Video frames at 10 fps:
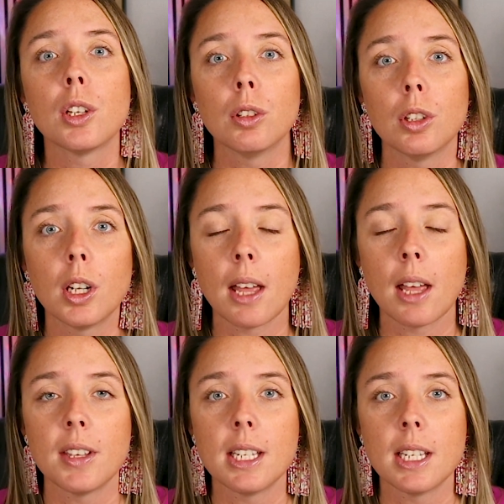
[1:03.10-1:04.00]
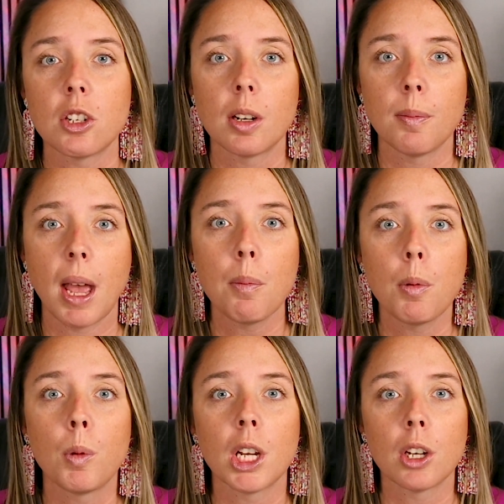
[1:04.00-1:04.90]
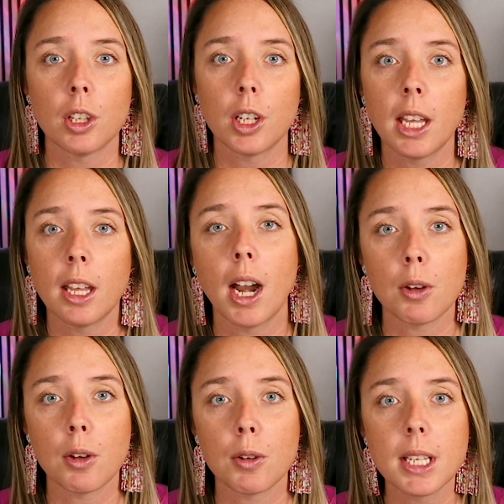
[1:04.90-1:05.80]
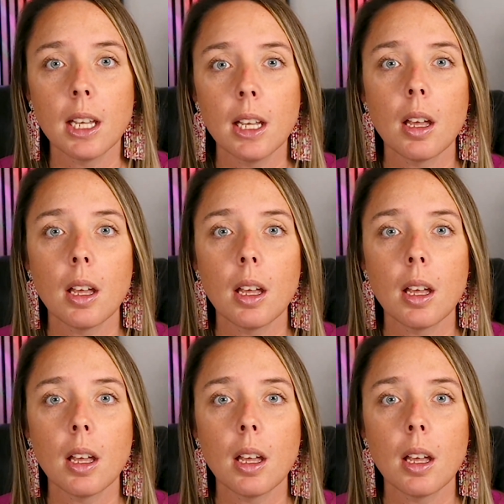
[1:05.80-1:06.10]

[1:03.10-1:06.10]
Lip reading: look at the district map when you're looking for housing